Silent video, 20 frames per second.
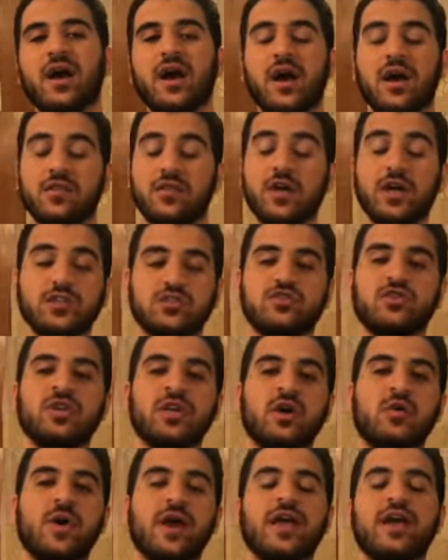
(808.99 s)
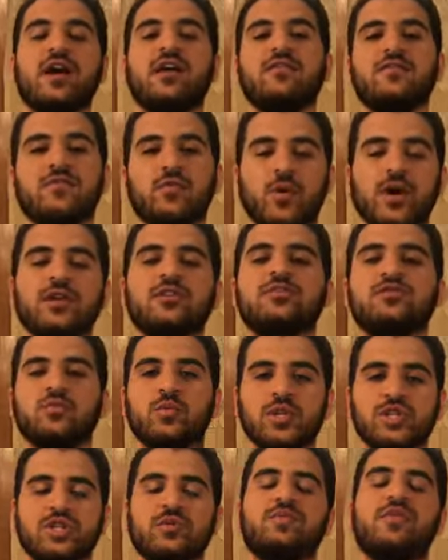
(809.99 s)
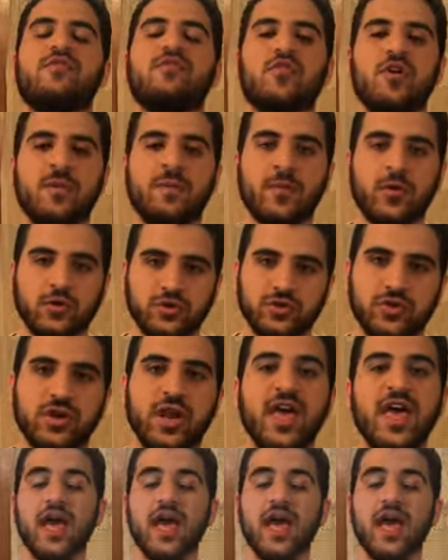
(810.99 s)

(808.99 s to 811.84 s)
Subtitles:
a sunnah way of when we should perform ghusl.